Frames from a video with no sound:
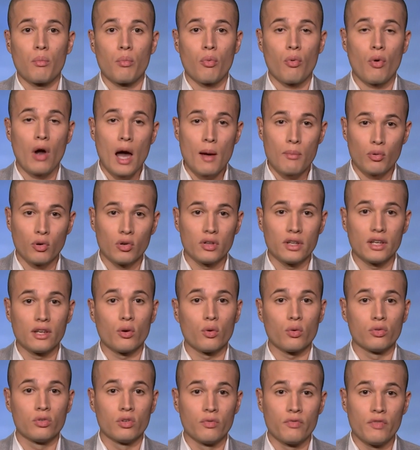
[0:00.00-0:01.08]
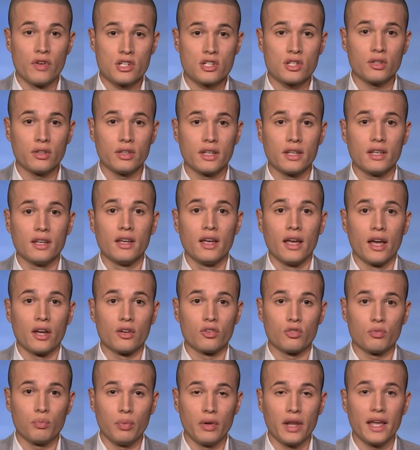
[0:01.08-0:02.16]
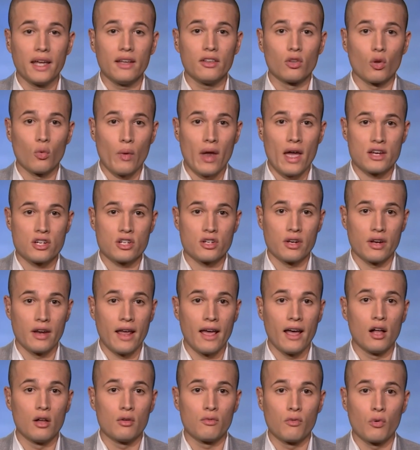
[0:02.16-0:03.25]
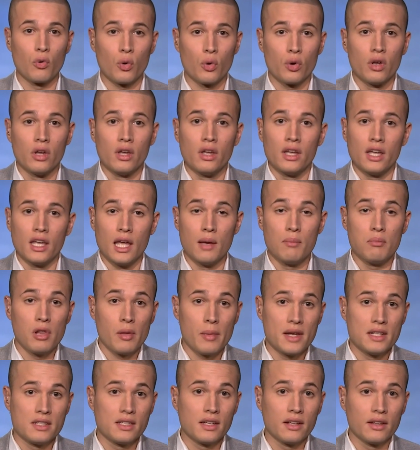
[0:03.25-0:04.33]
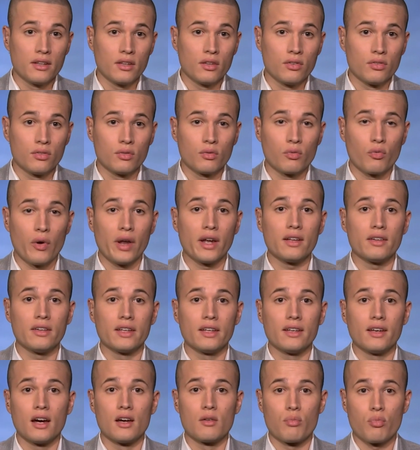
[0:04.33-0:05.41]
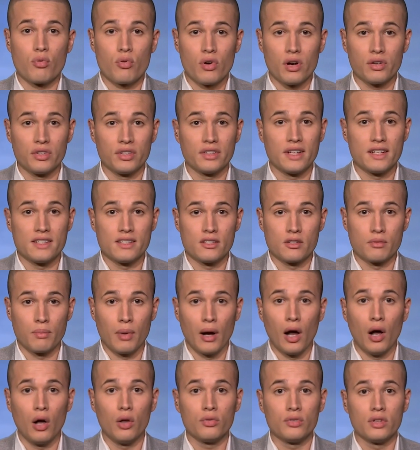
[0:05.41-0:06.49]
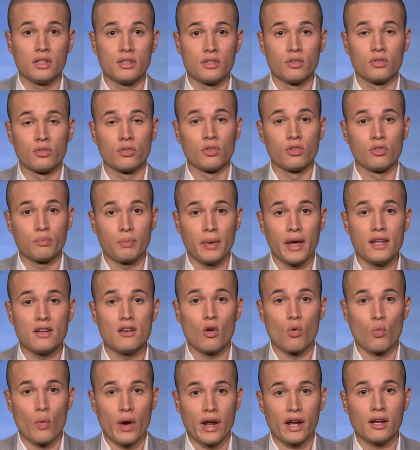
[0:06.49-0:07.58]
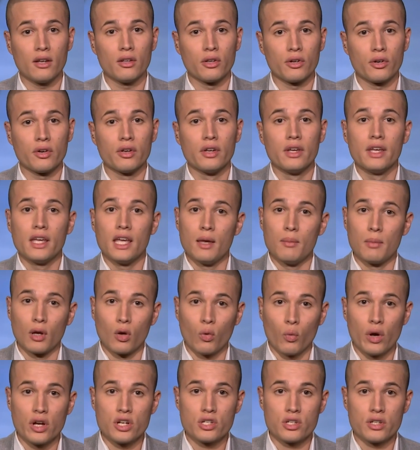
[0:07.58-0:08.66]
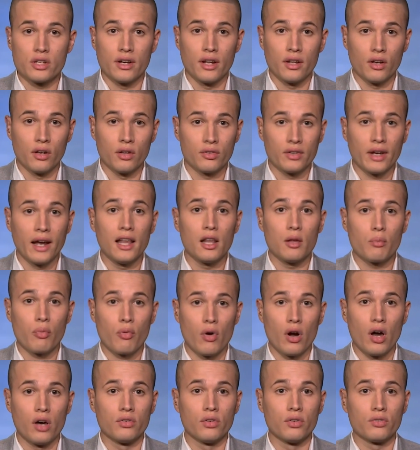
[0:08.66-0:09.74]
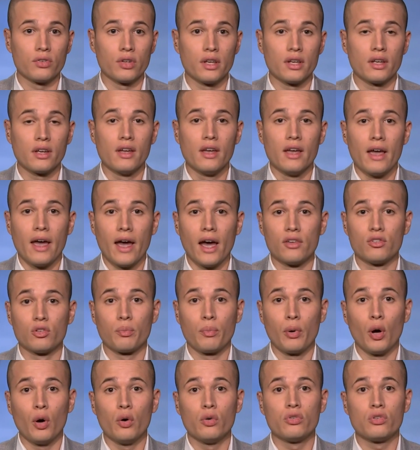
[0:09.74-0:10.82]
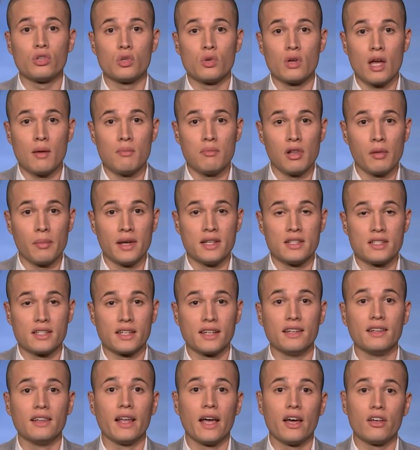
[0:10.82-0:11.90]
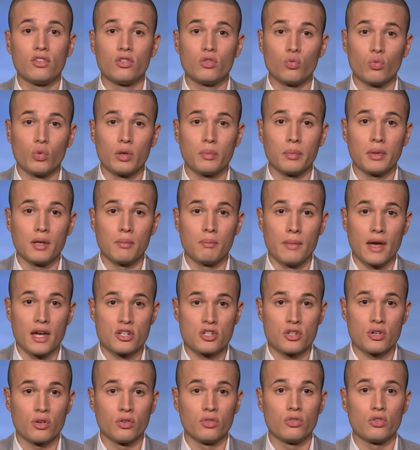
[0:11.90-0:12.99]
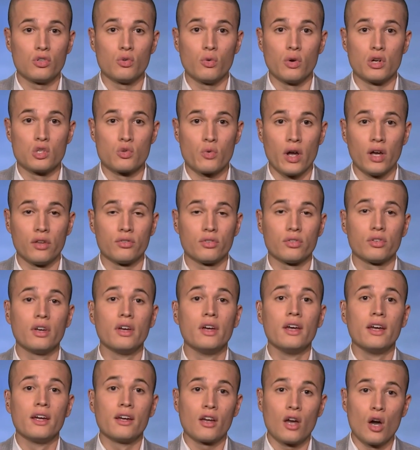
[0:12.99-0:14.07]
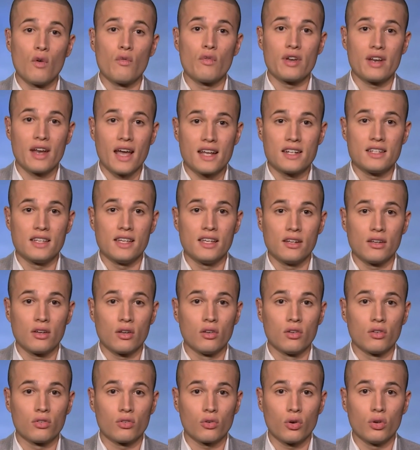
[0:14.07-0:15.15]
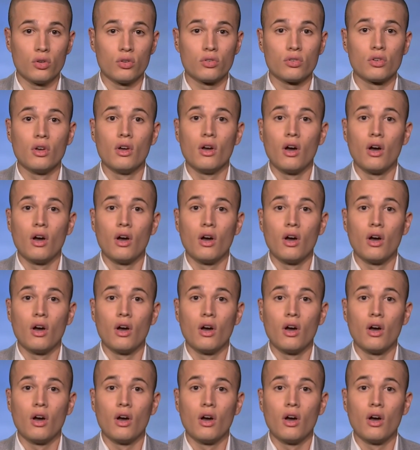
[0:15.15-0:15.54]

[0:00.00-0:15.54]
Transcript: properly or sufficiently explain the rationale for implementing this, frankly, unprecedented policy to suspend regular immigration and asylum processing as opposed to implementing less sweeping measures to address COVID nineteen concerns